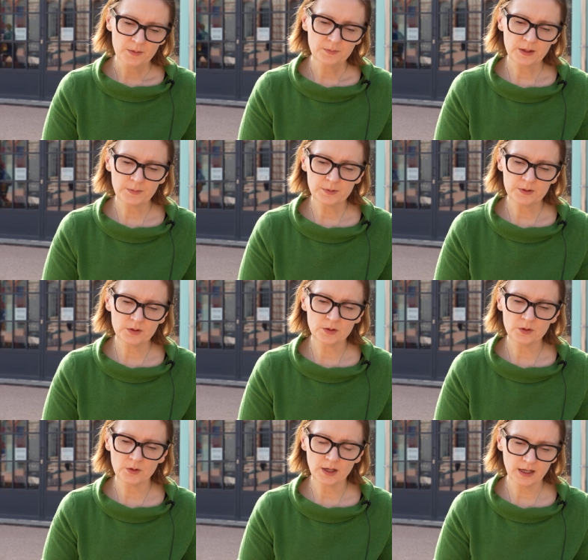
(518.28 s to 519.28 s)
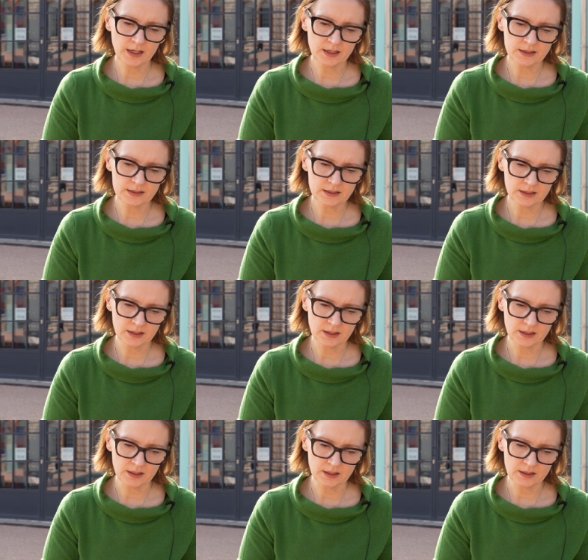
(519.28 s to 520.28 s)
people who had,
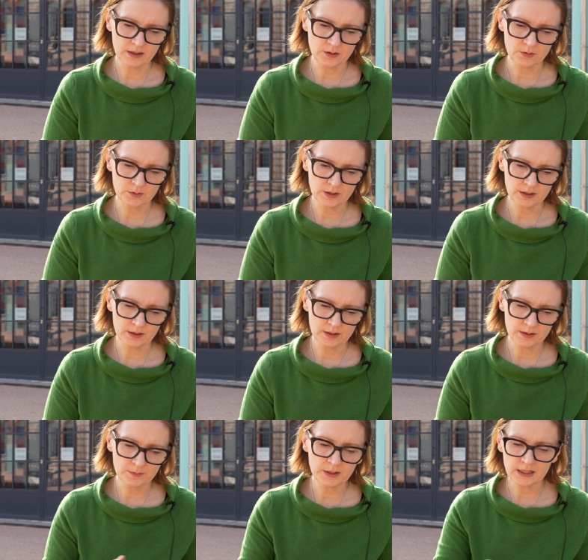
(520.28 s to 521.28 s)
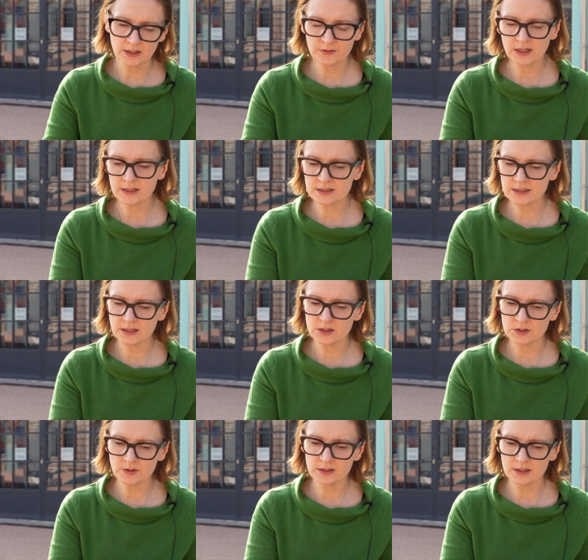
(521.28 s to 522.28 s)
been in Afghanistan
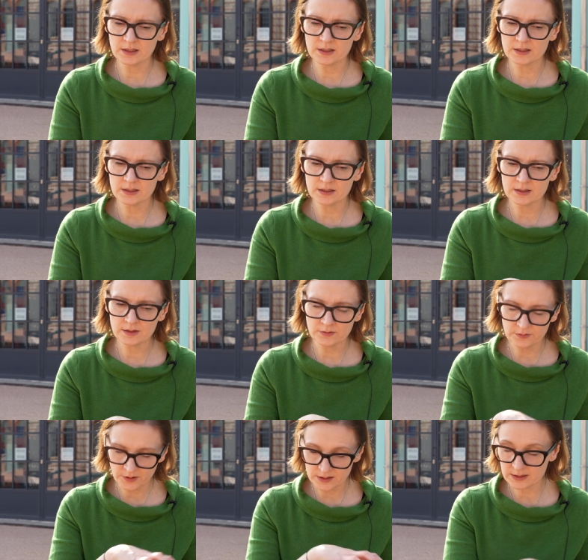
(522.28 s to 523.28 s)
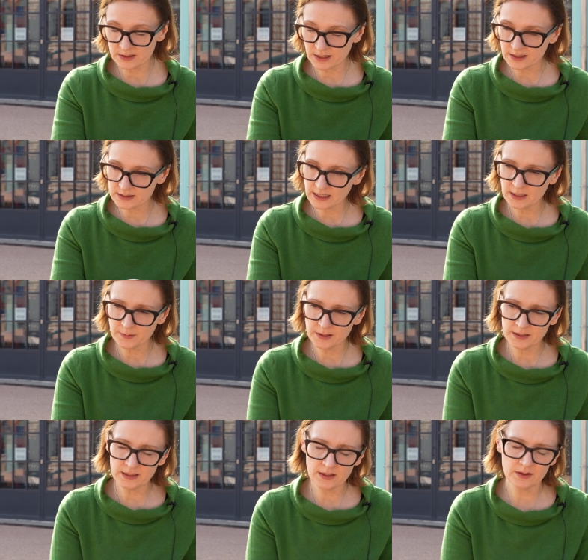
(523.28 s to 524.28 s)
during the first
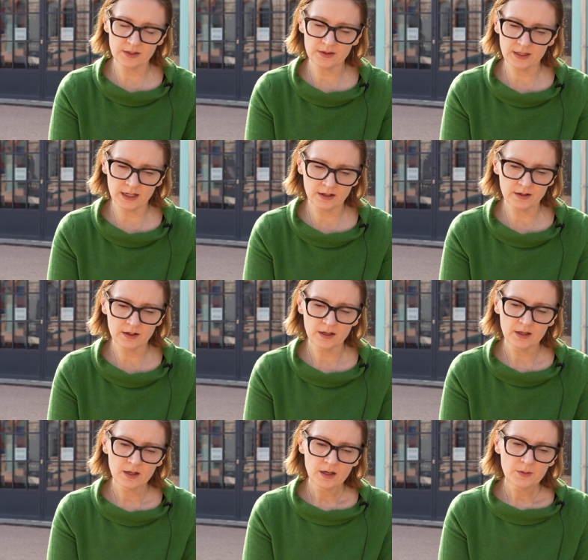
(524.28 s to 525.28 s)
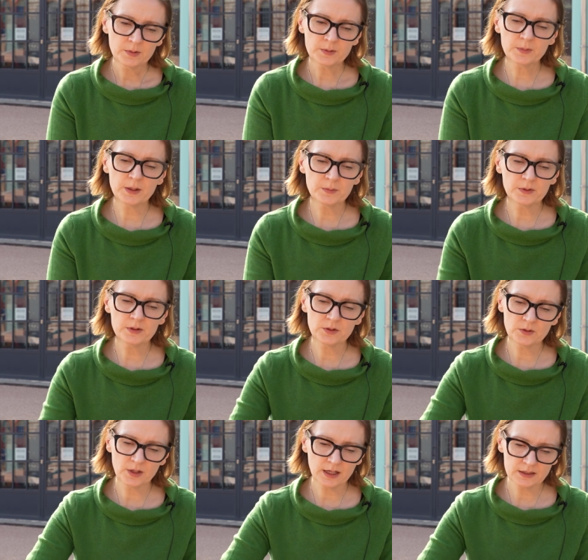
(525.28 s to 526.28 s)
Taliban era there, but people
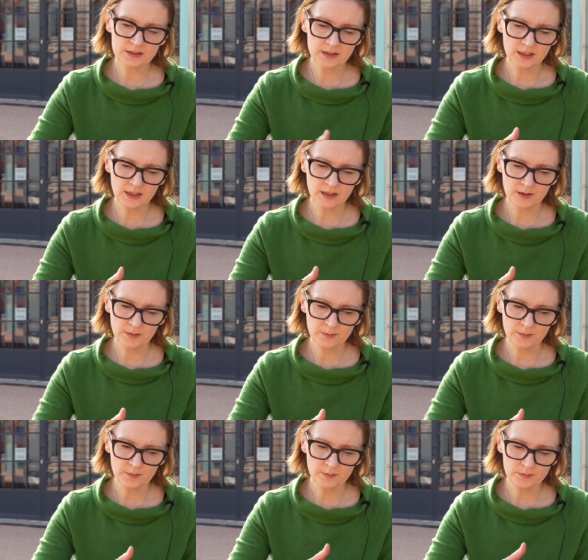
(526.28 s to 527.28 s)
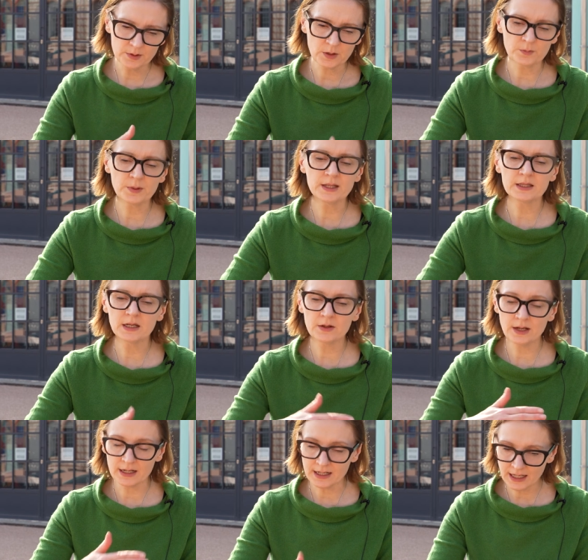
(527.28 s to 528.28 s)
who had, been there
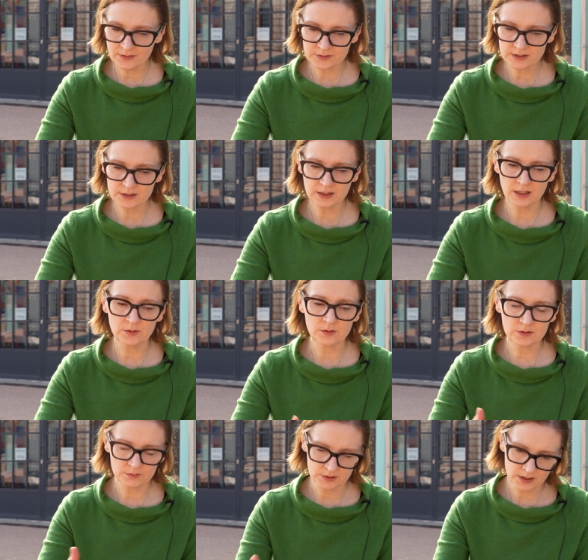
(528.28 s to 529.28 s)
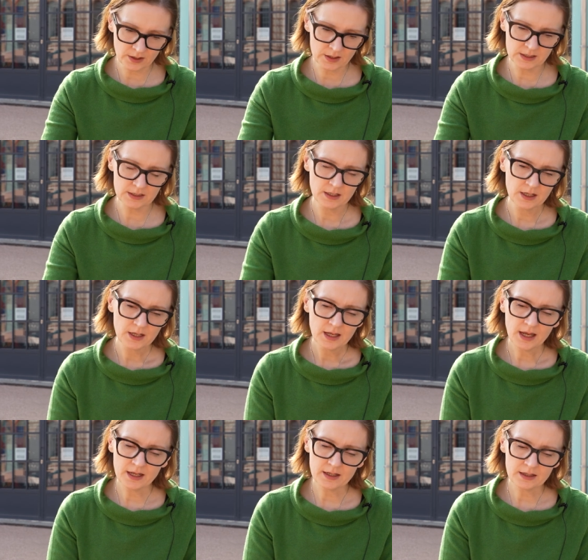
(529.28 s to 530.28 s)
and left and returned
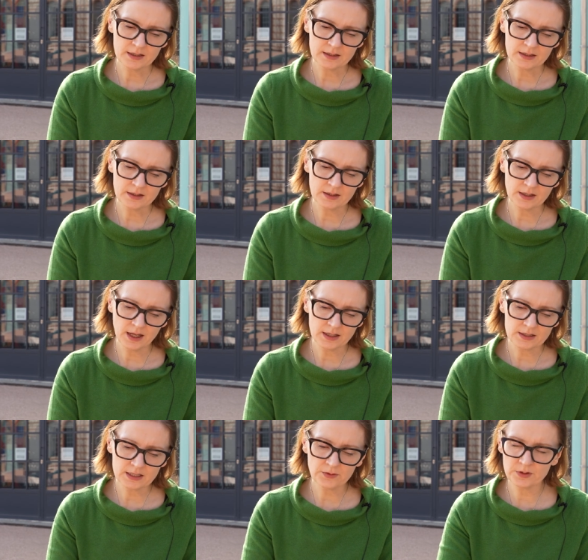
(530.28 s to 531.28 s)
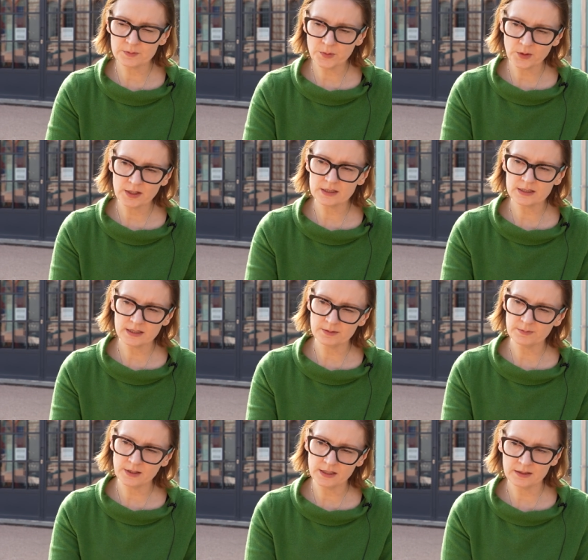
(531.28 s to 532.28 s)
at different points
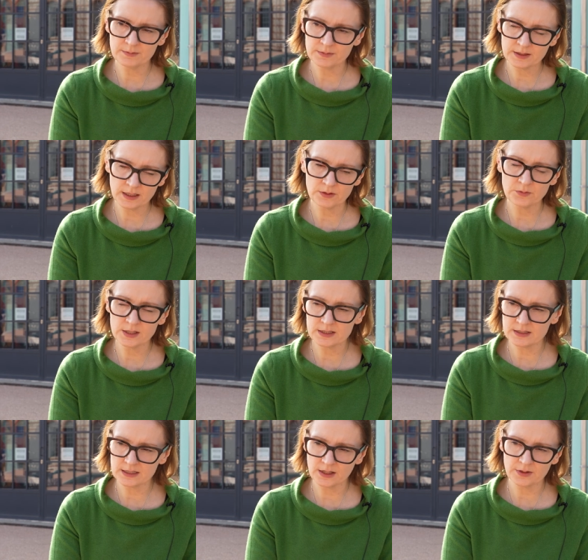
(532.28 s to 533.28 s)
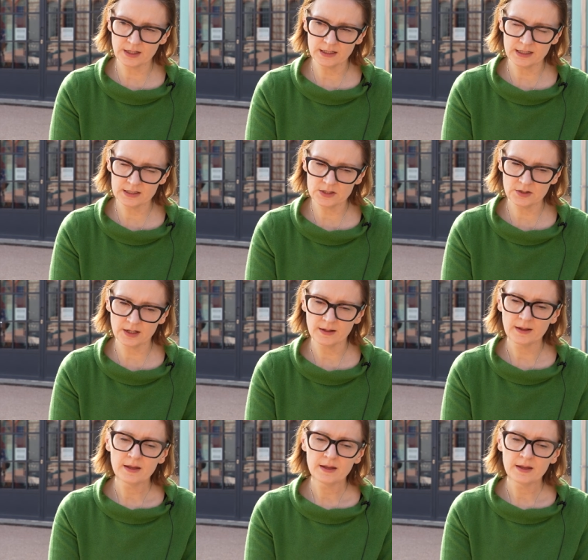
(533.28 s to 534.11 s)
in kind of recent Afghan history.